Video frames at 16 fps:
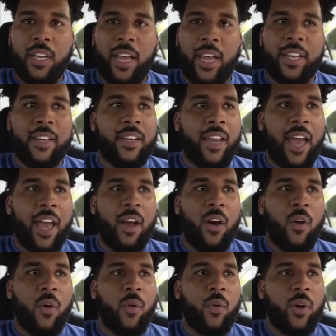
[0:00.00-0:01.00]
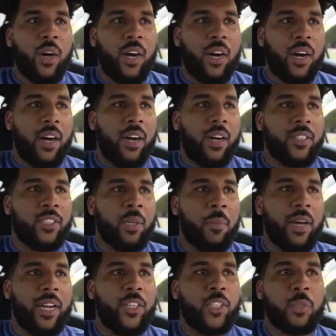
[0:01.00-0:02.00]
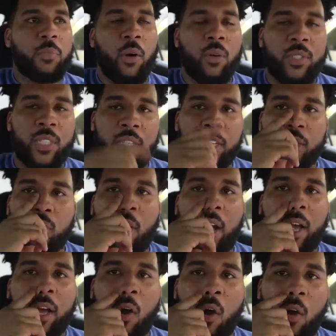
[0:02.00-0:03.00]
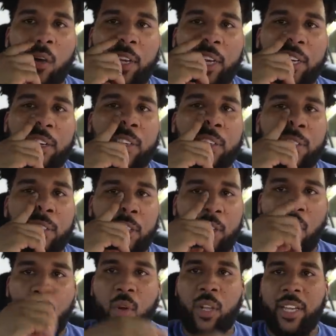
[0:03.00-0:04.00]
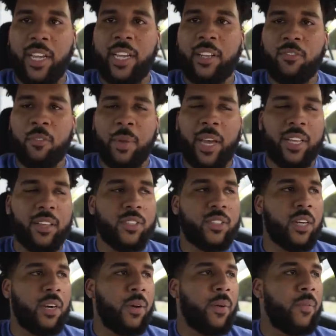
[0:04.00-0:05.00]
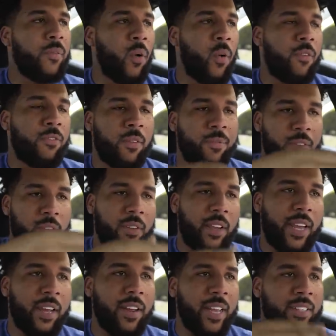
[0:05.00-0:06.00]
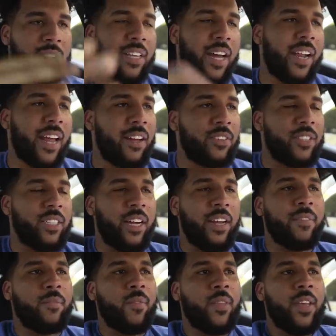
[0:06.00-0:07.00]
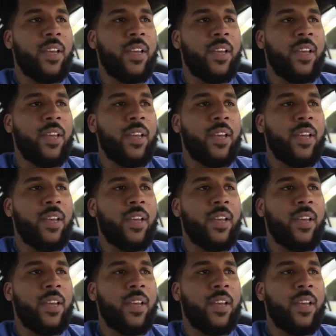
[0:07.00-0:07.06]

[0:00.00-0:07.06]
And now uh, somebody just posted their Trackhawk getting, you know, clean from head to toe or from inside outside.